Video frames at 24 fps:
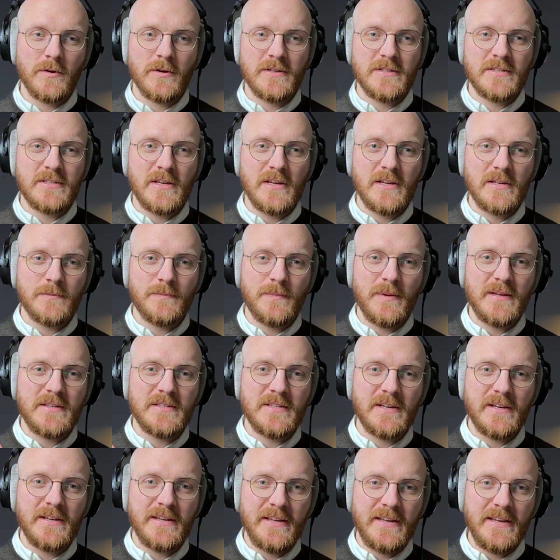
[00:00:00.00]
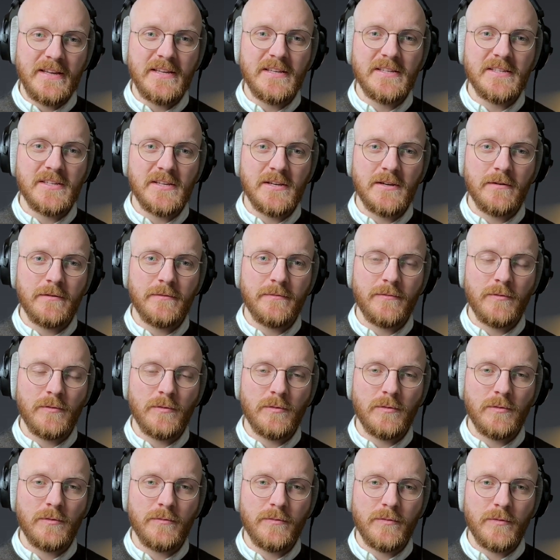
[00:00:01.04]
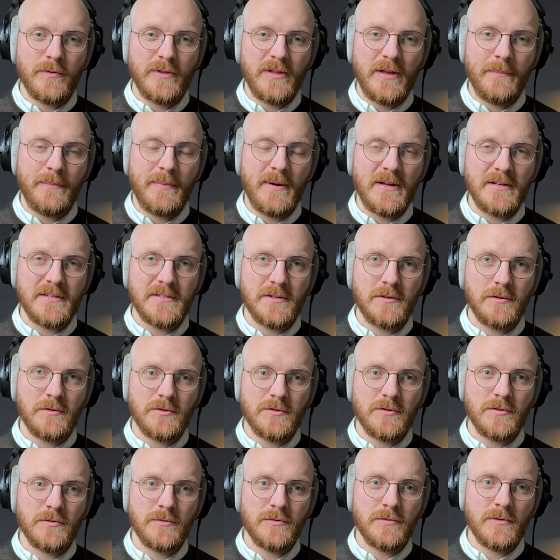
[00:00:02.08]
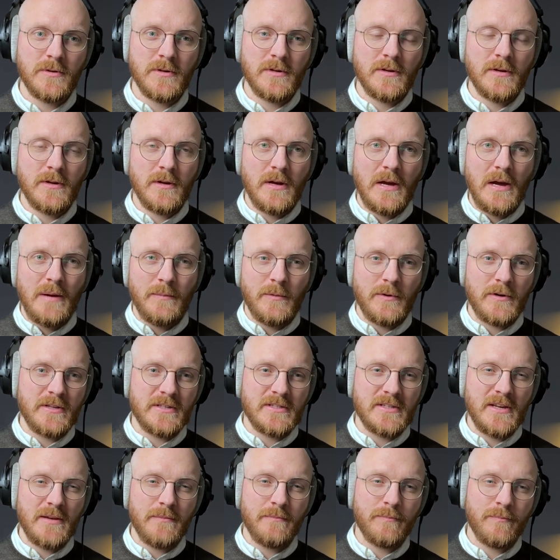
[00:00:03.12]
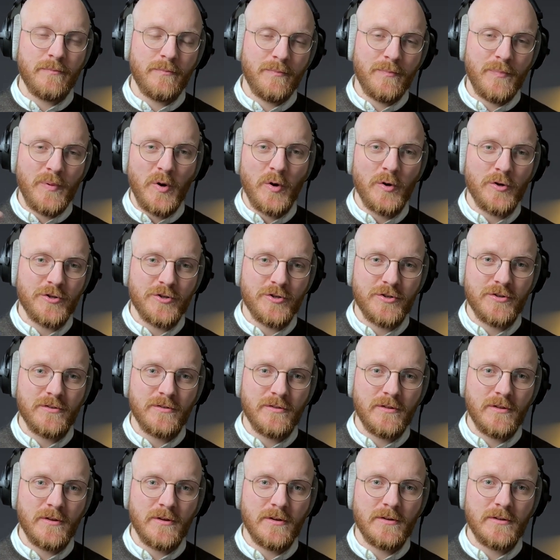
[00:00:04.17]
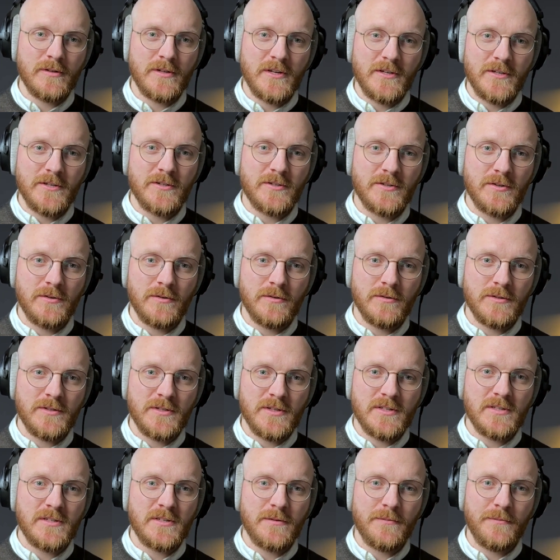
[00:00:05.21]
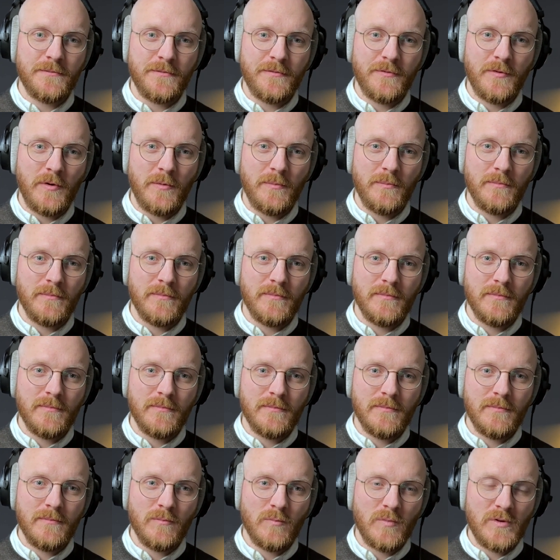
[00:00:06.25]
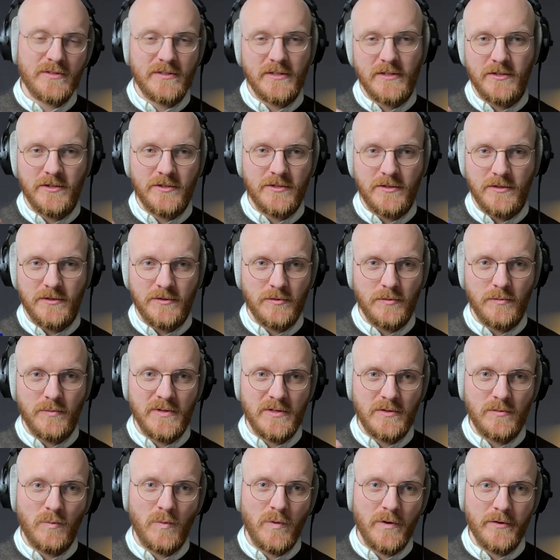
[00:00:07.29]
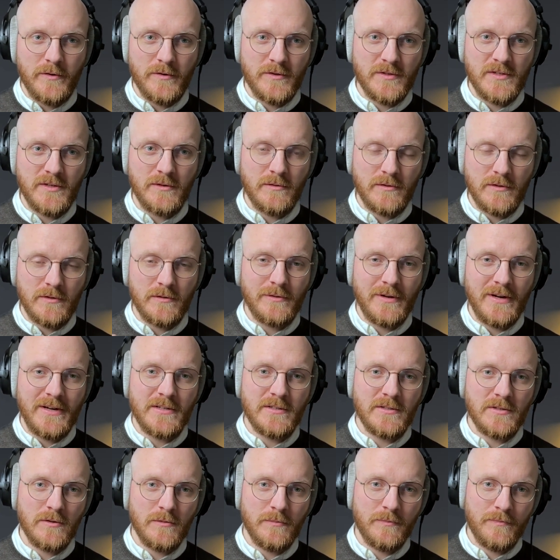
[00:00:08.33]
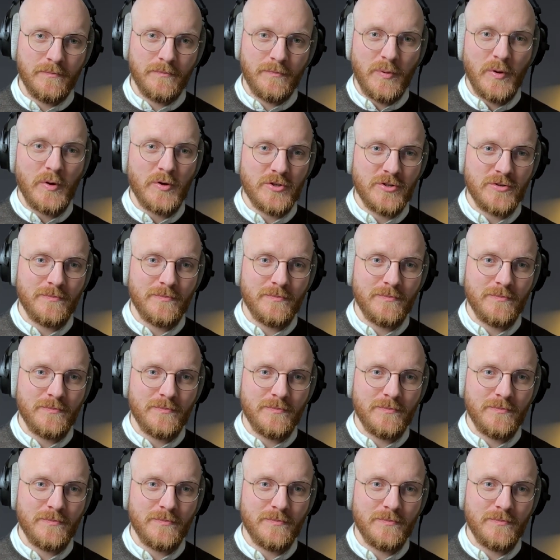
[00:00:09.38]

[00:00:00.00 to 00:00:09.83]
it's basically easier for that particle to, I'm going to say, push the digital system from, well, digital is always 1 or 0, right? So push